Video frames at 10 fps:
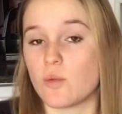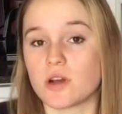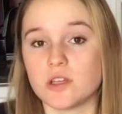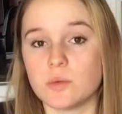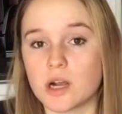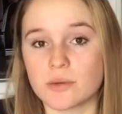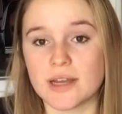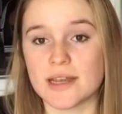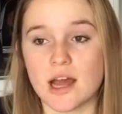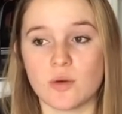where you are
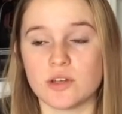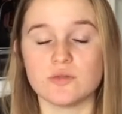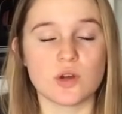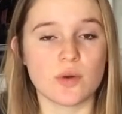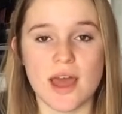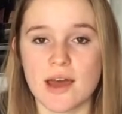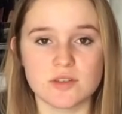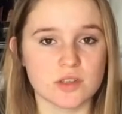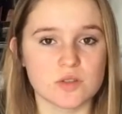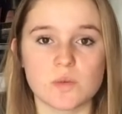right now and you don't have
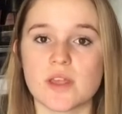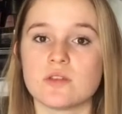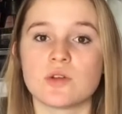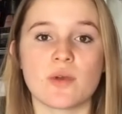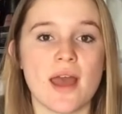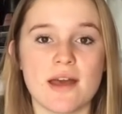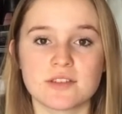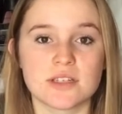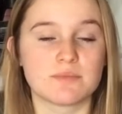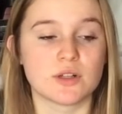to lose weight. You don't have
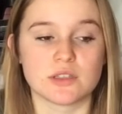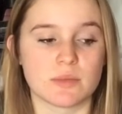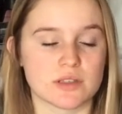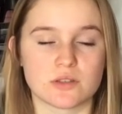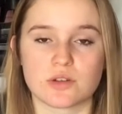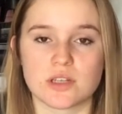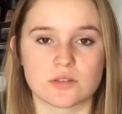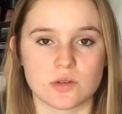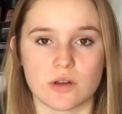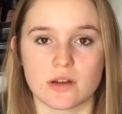to build muscle or get
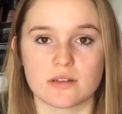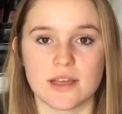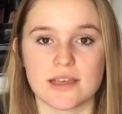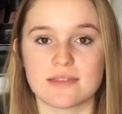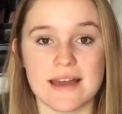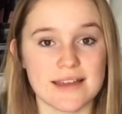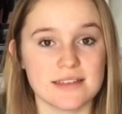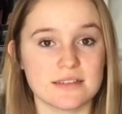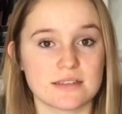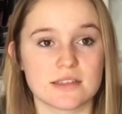stronger. Like that
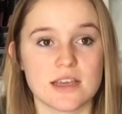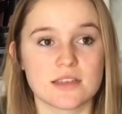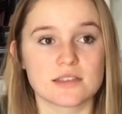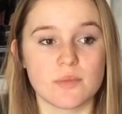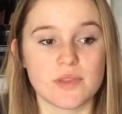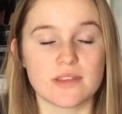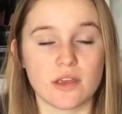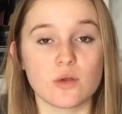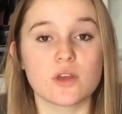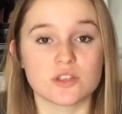is something
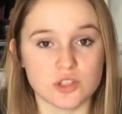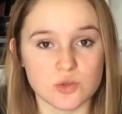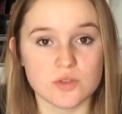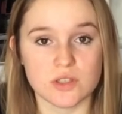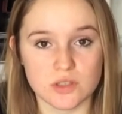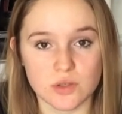that you can choose to